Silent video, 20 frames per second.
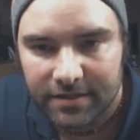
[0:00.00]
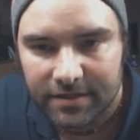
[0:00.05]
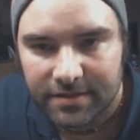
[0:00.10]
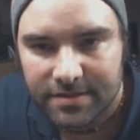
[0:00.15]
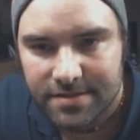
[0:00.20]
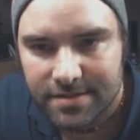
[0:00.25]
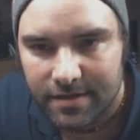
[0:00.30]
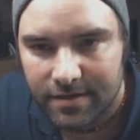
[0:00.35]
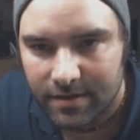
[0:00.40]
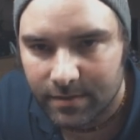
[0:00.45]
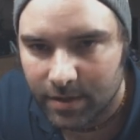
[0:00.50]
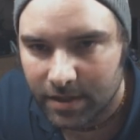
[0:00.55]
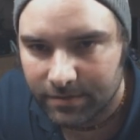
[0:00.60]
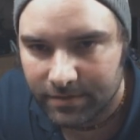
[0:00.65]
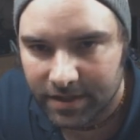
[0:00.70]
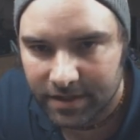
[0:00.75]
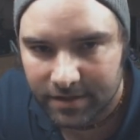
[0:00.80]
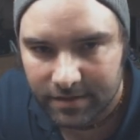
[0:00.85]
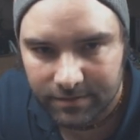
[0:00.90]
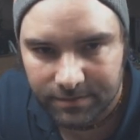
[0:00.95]
Sorry about
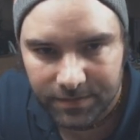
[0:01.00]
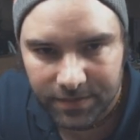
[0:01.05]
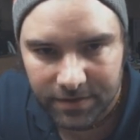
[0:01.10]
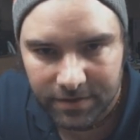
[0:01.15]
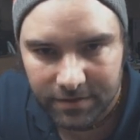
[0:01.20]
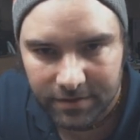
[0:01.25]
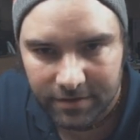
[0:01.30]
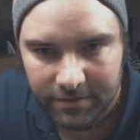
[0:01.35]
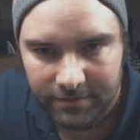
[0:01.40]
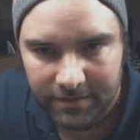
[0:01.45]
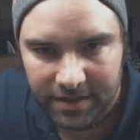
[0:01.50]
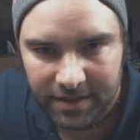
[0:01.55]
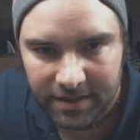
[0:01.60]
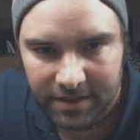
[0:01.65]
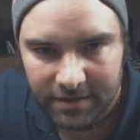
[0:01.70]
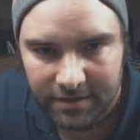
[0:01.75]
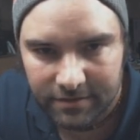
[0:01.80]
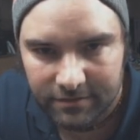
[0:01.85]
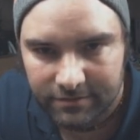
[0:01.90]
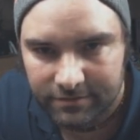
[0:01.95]
my computer
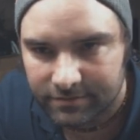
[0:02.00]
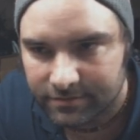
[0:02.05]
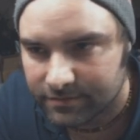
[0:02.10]
making a